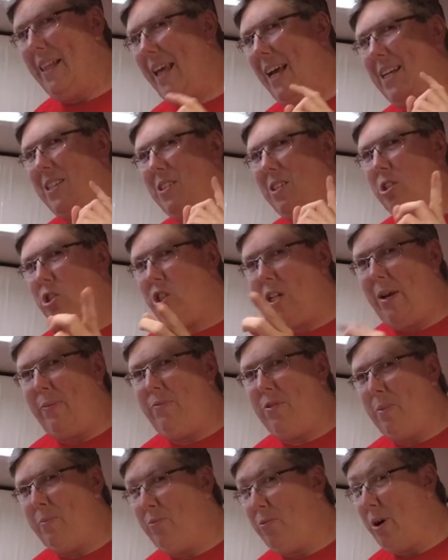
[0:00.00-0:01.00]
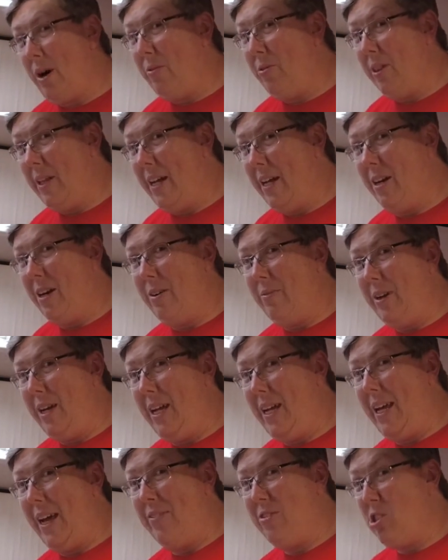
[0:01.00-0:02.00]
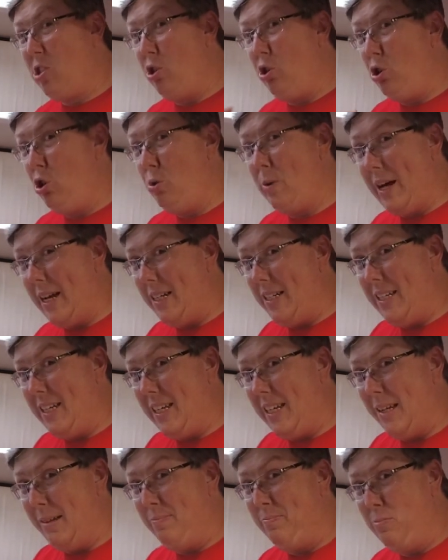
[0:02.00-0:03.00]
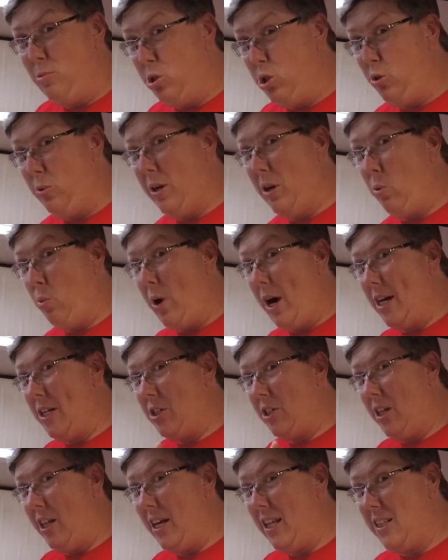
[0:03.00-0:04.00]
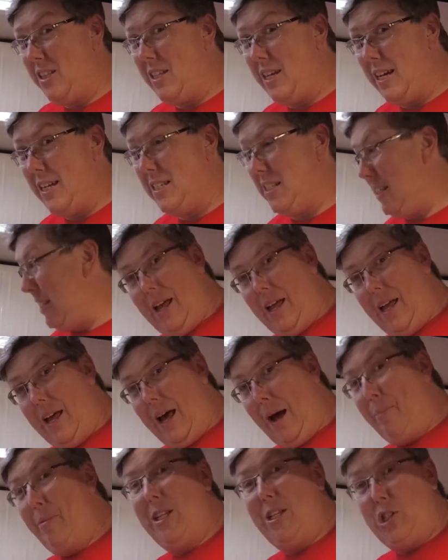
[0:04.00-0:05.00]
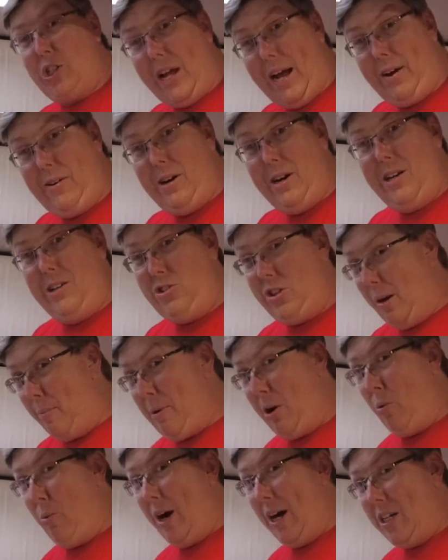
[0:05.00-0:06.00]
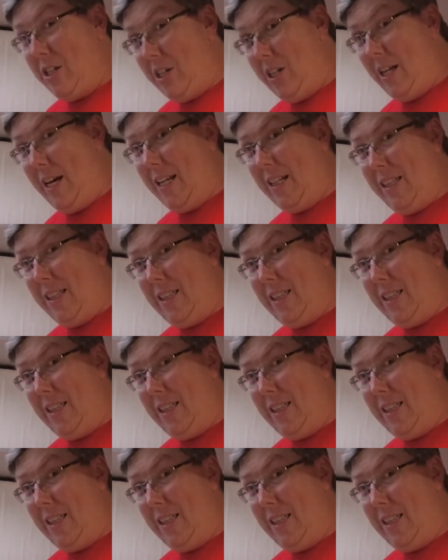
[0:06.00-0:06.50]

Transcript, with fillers: Thanks to Chief from Foreverland RV gave us a new idea. We're doing a washcloth test. I'm in the shower, drop my washcloth.